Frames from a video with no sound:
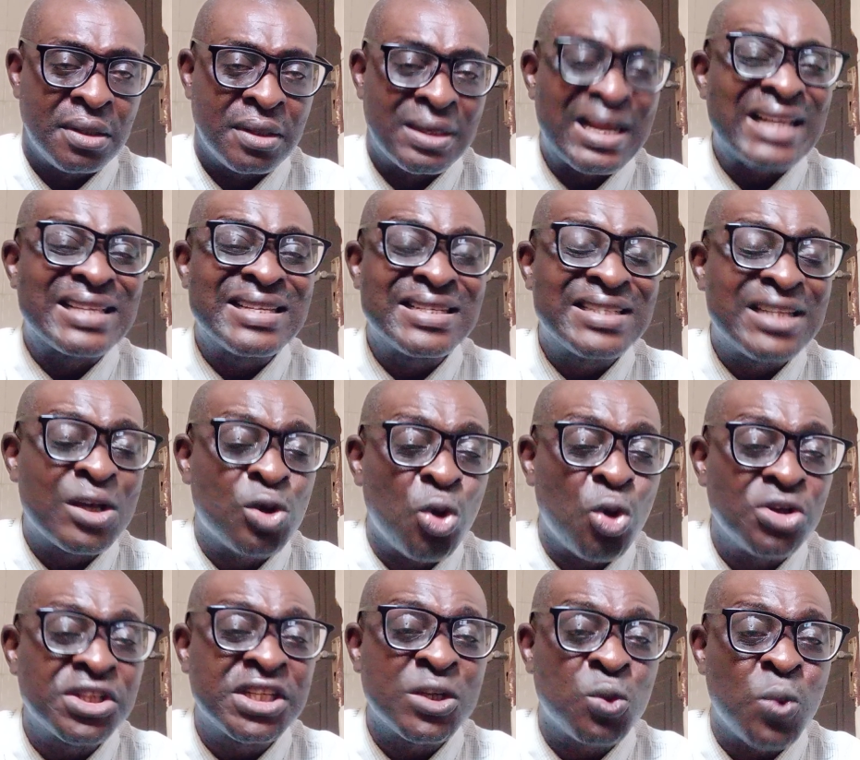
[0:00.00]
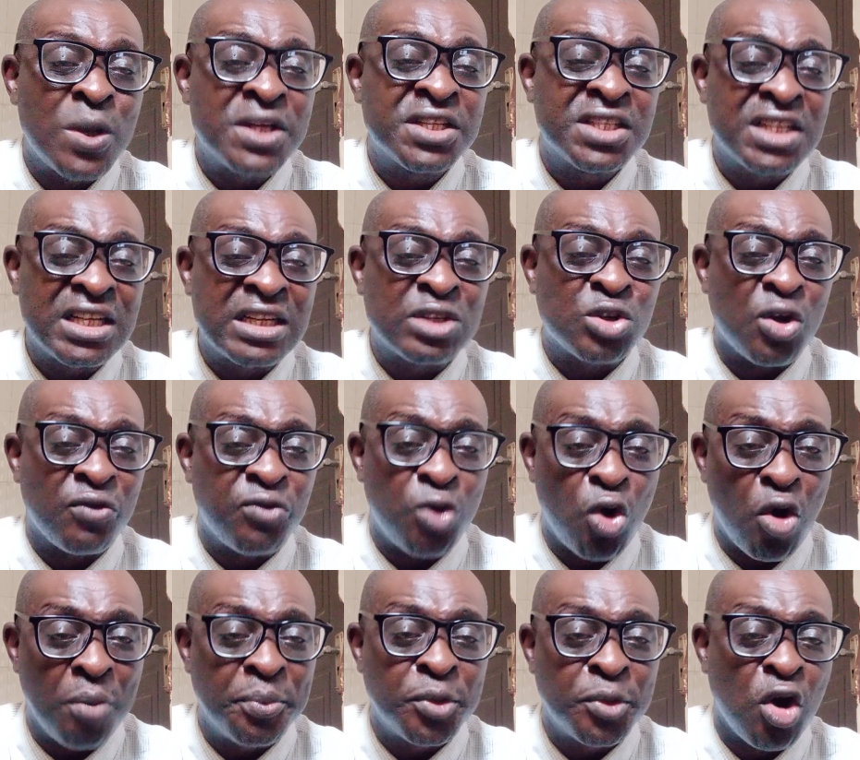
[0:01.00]
That is the consequences of
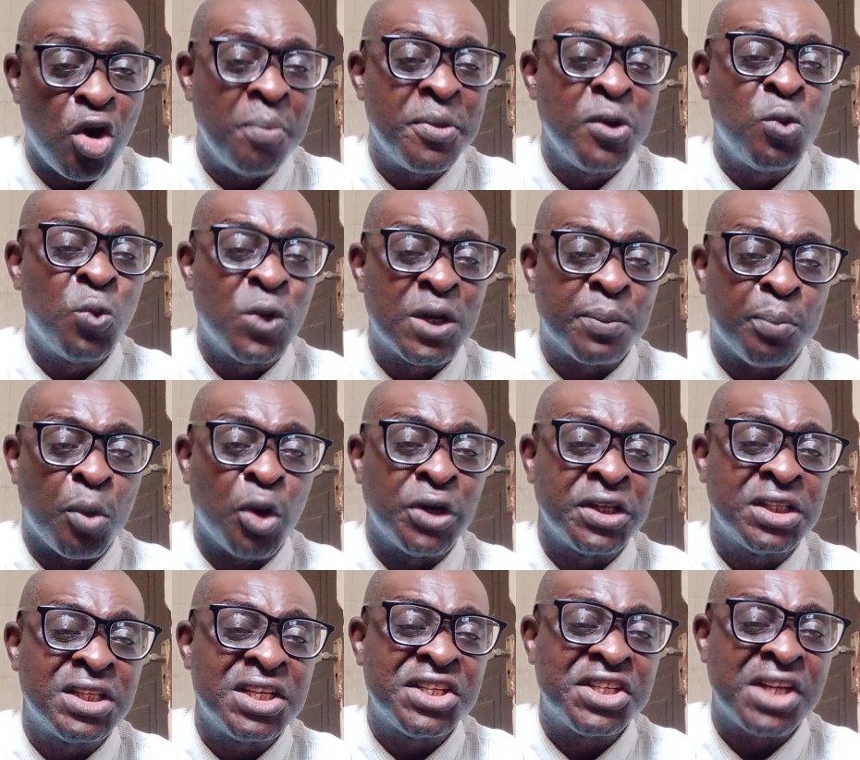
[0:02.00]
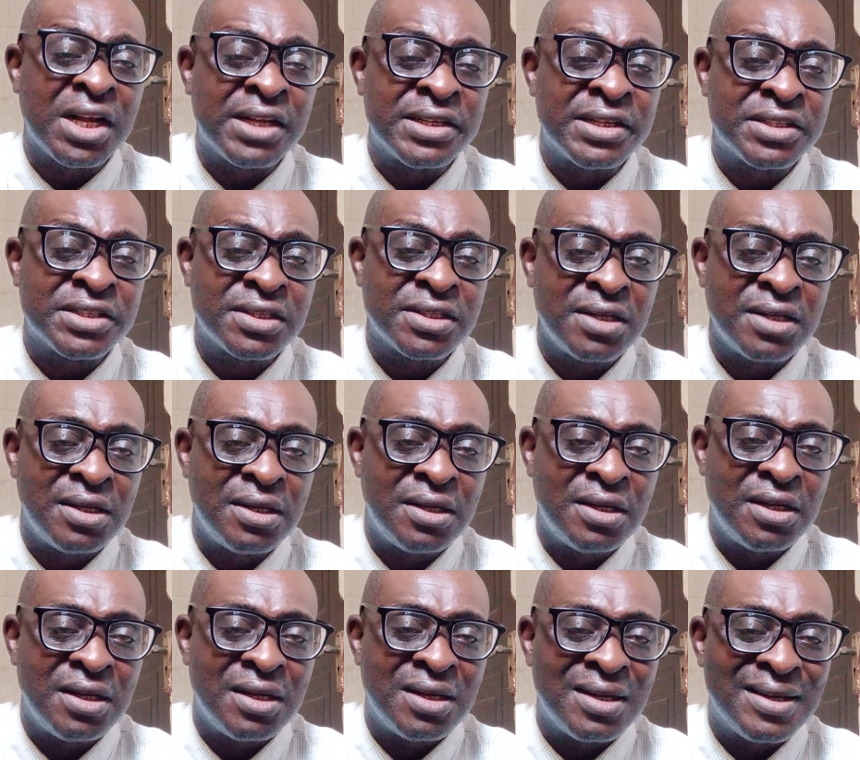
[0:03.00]
hobnobbing with politicians.
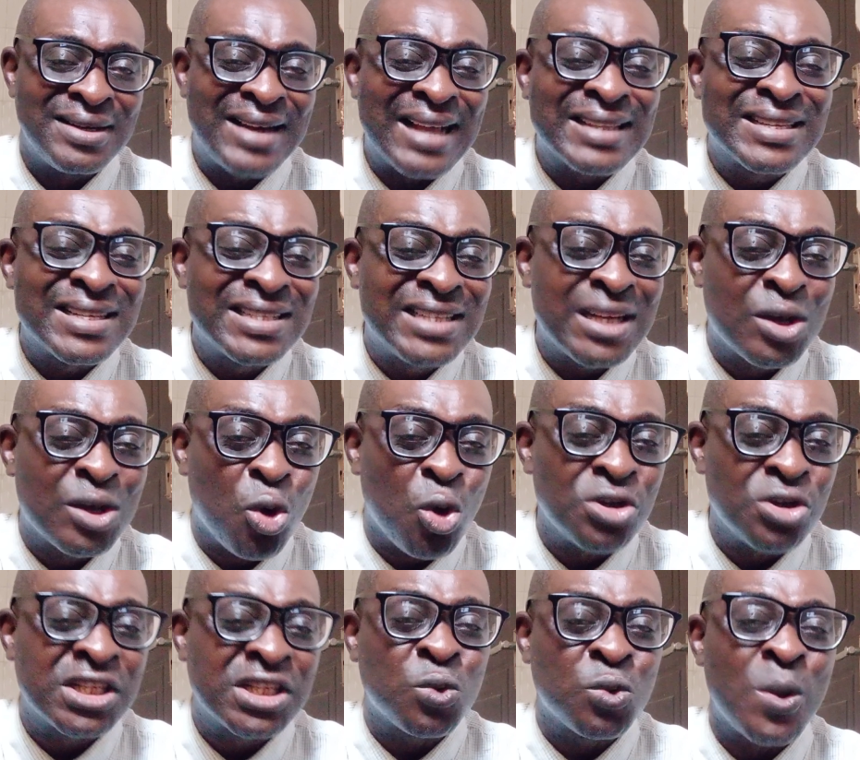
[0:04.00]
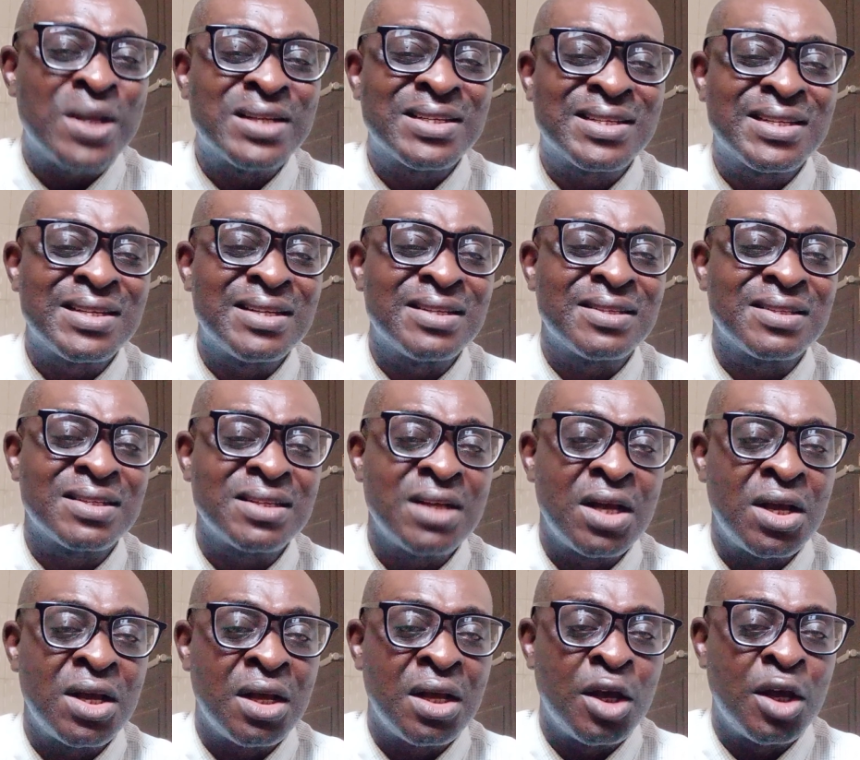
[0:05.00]
That is the
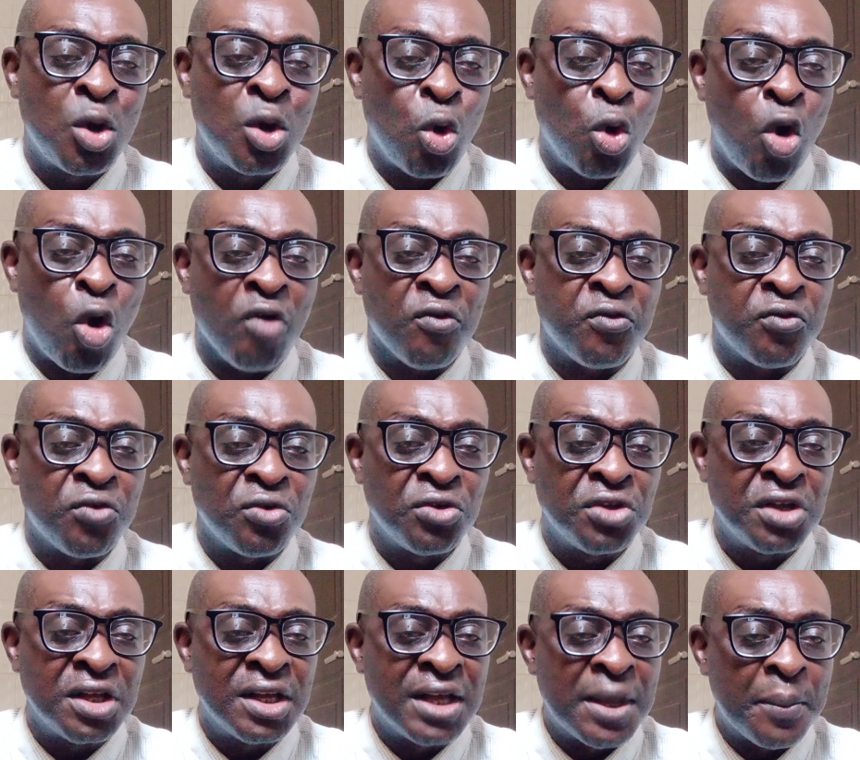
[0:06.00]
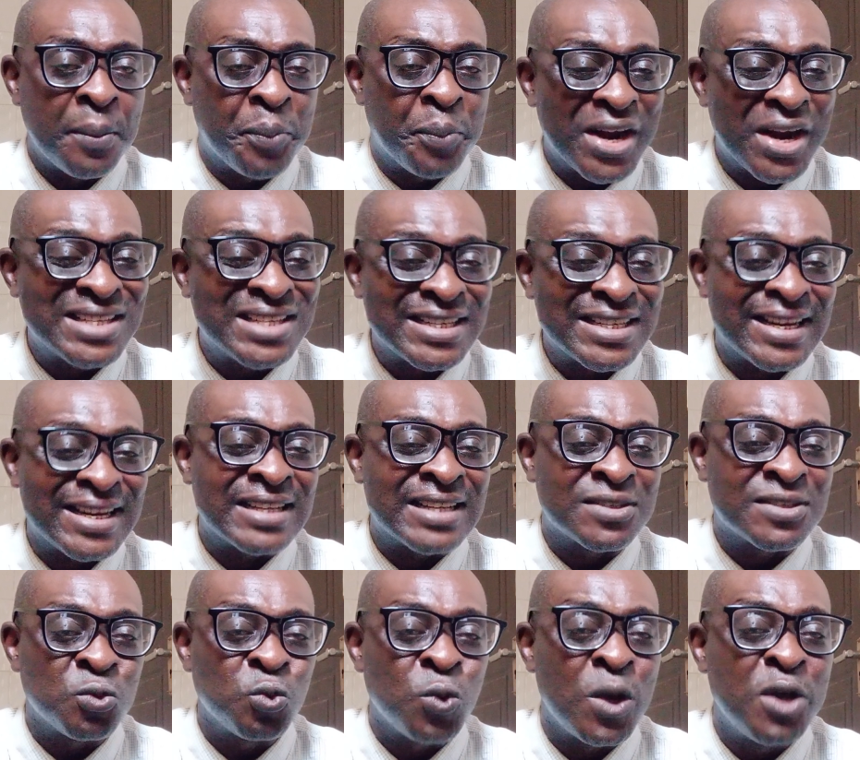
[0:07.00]
consequences of
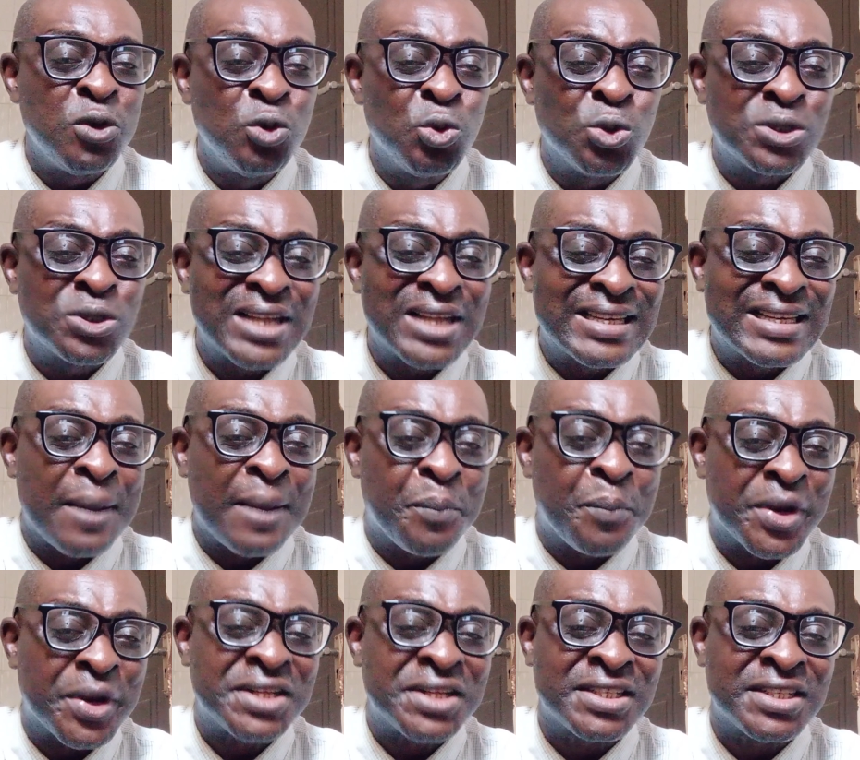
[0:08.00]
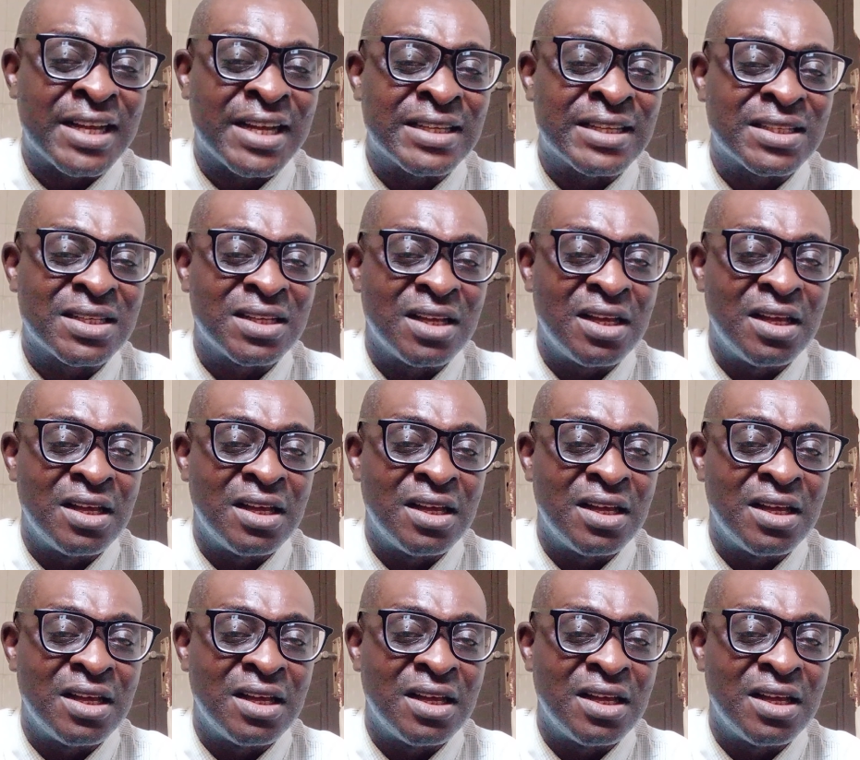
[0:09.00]
precedent. When you set a precedent,